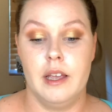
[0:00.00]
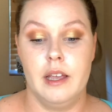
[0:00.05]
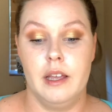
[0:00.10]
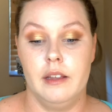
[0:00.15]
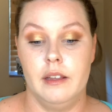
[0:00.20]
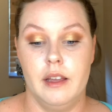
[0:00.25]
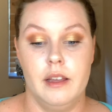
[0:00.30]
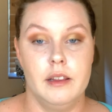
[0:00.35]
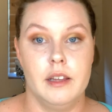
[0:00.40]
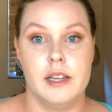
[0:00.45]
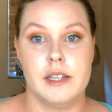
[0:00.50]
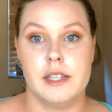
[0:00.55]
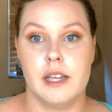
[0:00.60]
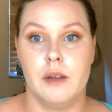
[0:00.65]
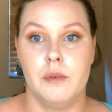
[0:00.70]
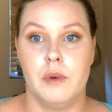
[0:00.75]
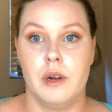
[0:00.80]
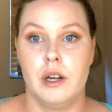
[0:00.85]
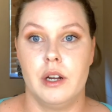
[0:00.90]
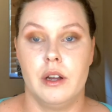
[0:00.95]
unless I
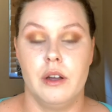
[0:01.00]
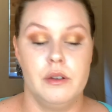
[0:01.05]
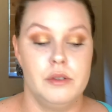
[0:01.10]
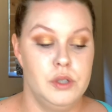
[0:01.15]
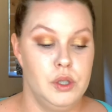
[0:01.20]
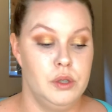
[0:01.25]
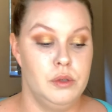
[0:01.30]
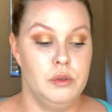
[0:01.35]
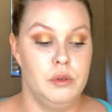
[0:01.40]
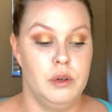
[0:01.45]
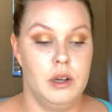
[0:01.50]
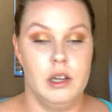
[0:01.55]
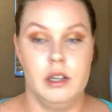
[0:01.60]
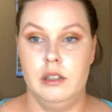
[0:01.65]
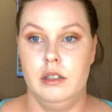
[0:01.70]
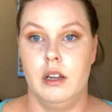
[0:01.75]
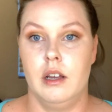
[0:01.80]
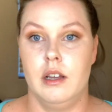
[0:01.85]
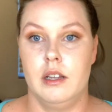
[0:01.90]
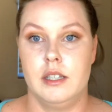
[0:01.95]
want to go do
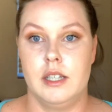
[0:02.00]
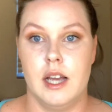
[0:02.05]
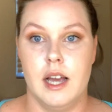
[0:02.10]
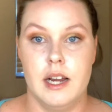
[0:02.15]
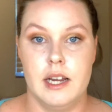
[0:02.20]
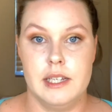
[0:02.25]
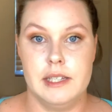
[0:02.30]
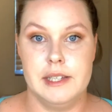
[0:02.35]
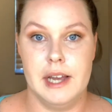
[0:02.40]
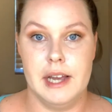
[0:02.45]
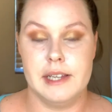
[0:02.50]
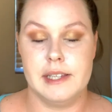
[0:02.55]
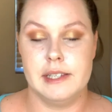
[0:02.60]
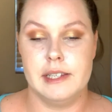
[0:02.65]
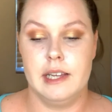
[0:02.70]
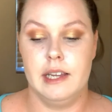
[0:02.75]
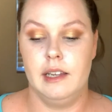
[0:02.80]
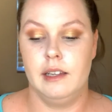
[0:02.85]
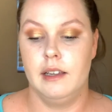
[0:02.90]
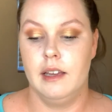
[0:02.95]
a ton of
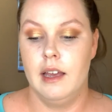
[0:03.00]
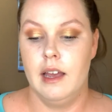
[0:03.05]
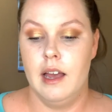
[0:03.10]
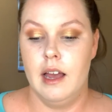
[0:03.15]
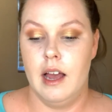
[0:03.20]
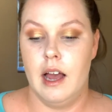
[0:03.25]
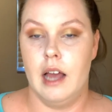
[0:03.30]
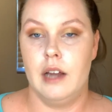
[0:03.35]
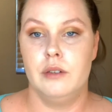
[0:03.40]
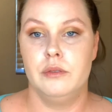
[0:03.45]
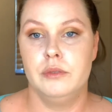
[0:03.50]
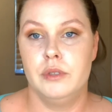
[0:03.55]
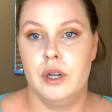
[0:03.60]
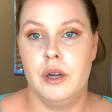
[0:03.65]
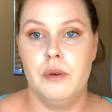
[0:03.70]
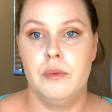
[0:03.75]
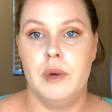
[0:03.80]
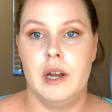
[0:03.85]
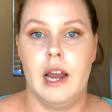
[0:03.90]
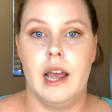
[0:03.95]
testing. I don't know
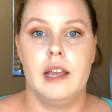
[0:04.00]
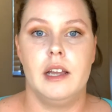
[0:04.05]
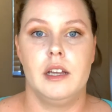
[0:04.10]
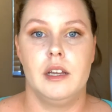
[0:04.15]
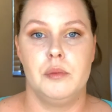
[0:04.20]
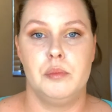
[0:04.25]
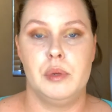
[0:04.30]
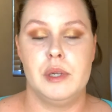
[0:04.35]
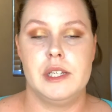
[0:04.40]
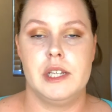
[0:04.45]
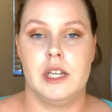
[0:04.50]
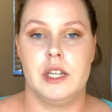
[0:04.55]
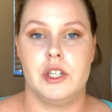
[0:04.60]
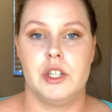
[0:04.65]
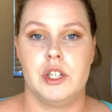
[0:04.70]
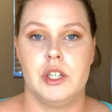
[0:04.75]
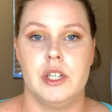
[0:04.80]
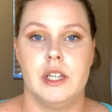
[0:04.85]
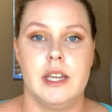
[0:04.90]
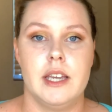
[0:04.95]
what I could
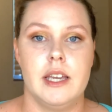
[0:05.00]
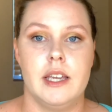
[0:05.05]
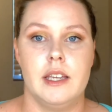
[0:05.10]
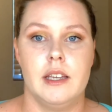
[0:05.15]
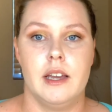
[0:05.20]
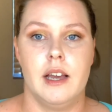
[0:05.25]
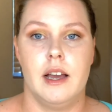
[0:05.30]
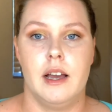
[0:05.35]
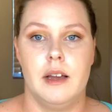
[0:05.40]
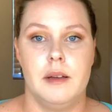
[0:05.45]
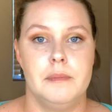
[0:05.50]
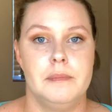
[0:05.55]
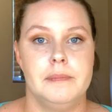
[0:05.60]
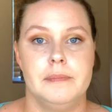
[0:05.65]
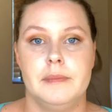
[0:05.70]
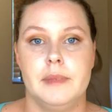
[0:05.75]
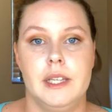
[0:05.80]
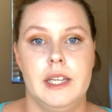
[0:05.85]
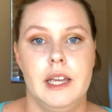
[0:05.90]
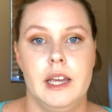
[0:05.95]
potentially
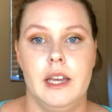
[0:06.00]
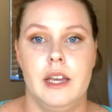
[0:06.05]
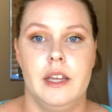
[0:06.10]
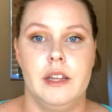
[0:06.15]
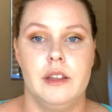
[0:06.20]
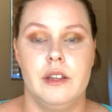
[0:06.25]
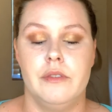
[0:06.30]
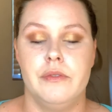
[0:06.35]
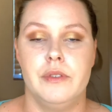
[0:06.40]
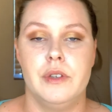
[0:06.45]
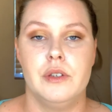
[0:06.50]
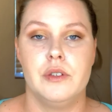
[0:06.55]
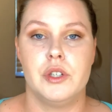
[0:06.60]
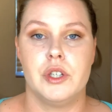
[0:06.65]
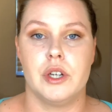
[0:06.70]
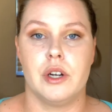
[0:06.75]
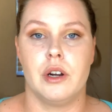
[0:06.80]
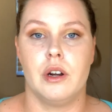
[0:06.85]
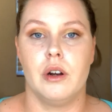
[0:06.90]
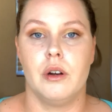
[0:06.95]
get in the
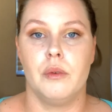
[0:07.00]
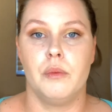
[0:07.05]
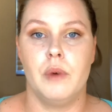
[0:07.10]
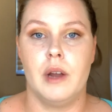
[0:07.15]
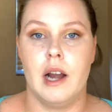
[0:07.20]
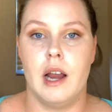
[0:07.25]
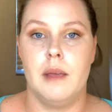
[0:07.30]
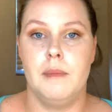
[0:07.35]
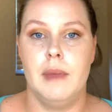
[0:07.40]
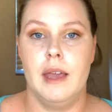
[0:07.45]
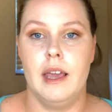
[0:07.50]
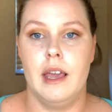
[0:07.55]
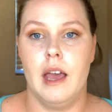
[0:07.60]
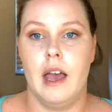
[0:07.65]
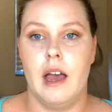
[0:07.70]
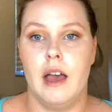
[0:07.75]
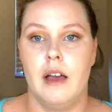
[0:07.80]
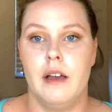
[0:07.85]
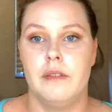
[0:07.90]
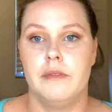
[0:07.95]
future, or what I may
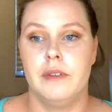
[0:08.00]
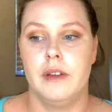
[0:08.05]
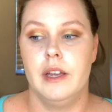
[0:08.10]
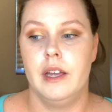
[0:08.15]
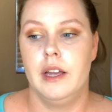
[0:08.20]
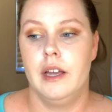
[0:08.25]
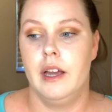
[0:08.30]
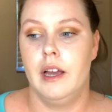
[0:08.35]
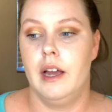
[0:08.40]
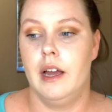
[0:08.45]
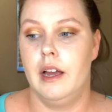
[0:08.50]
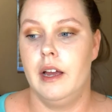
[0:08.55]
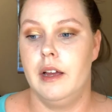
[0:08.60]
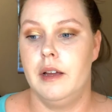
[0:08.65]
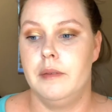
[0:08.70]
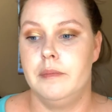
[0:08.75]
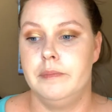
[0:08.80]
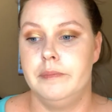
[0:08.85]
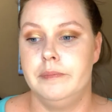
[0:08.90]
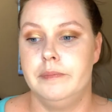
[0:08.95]
have
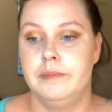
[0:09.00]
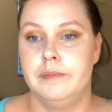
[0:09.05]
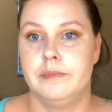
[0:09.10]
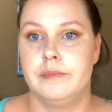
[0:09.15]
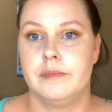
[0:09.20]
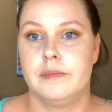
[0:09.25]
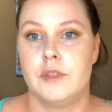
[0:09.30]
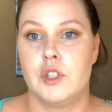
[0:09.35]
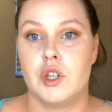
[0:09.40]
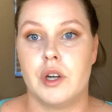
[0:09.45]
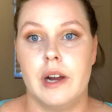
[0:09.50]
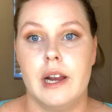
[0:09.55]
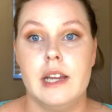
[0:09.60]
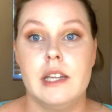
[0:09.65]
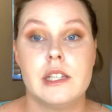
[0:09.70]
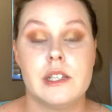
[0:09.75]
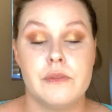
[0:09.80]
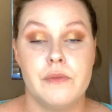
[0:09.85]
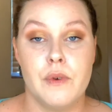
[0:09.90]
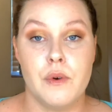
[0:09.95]

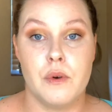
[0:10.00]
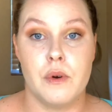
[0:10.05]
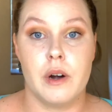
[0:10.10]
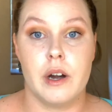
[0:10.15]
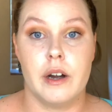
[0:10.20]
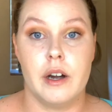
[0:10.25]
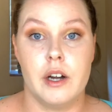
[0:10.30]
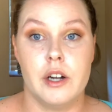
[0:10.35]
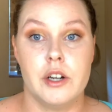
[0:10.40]
traits for or